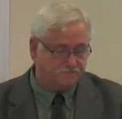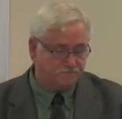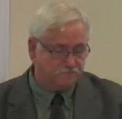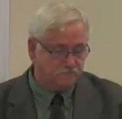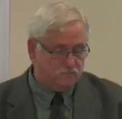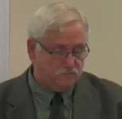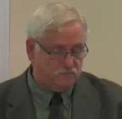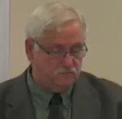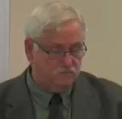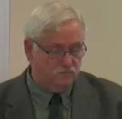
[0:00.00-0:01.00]

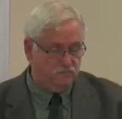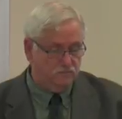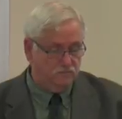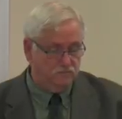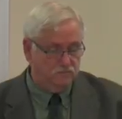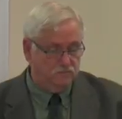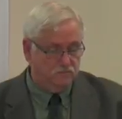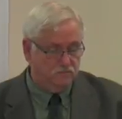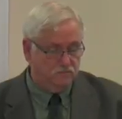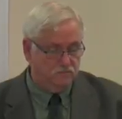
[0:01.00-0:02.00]

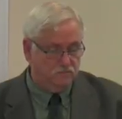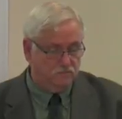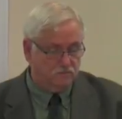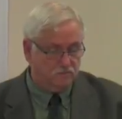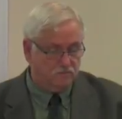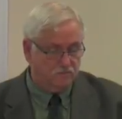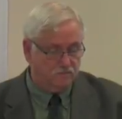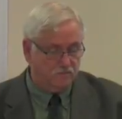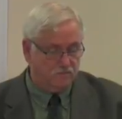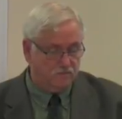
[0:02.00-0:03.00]

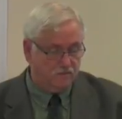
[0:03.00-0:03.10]
[no speech]